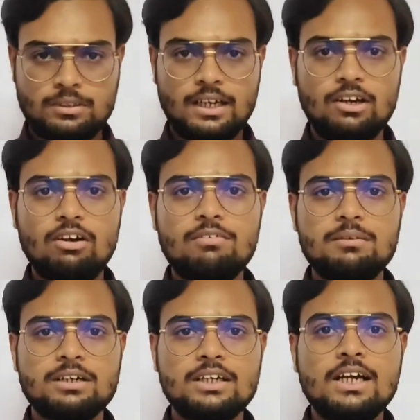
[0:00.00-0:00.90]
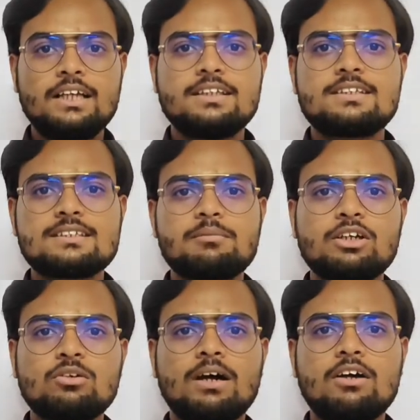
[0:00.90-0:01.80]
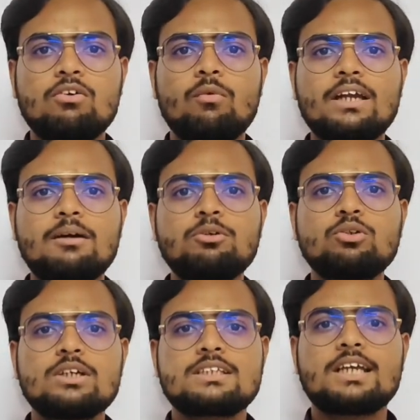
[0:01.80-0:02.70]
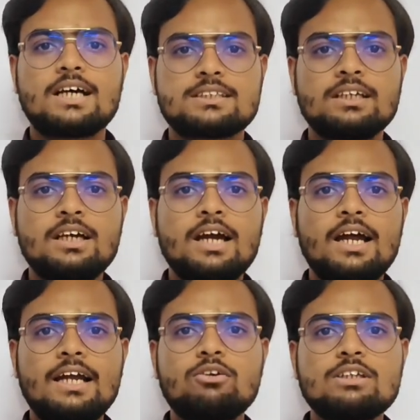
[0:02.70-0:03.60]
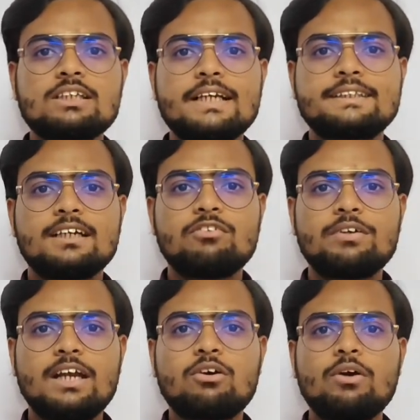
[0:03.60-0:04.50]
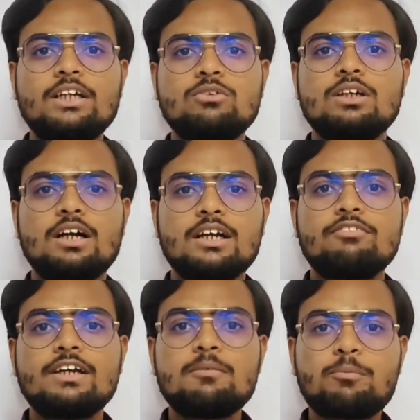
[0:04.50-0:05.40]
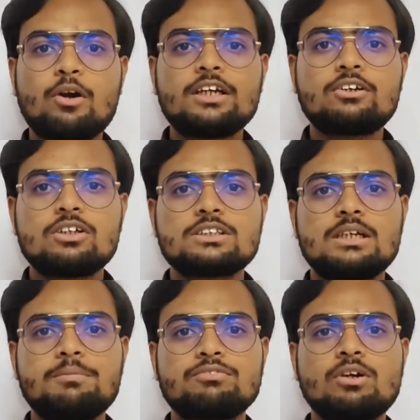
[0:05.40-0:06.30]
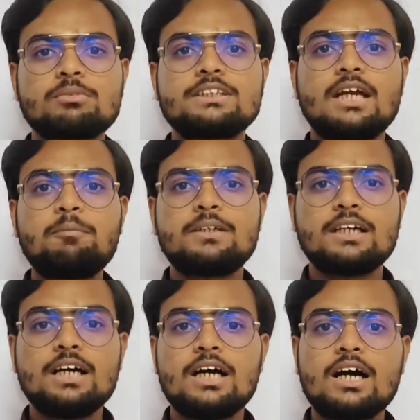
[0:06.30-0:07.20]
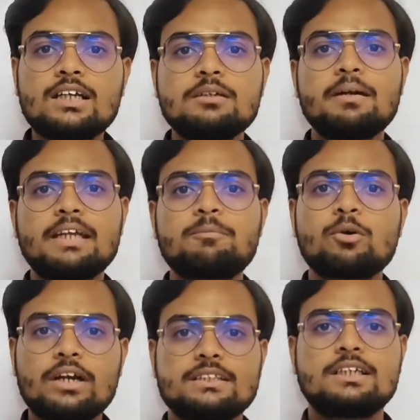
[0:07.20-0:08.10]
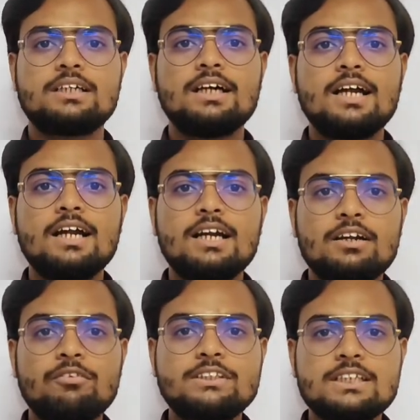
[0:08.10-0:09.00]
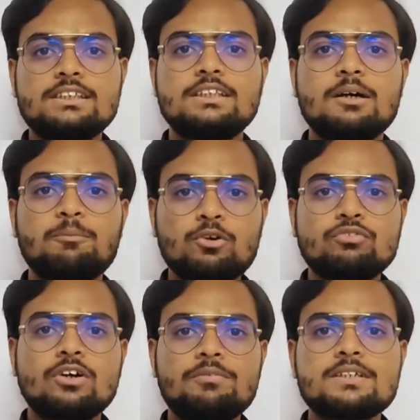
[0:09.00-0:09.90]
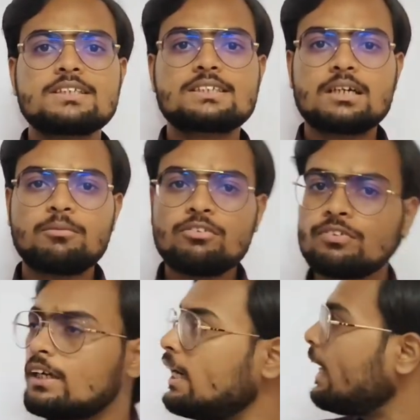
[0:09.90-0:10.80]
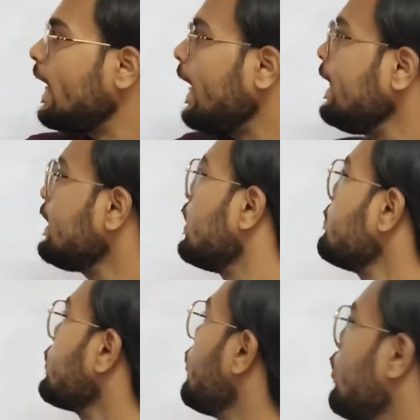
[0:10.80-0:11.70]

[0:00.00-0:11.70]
Hello everyone, this is Aman Kumar. Welcome to today's class. In today's lecture, we are going to learn a very important concept from the chapter Arithmetic Progression, which is the proof of sum of n terms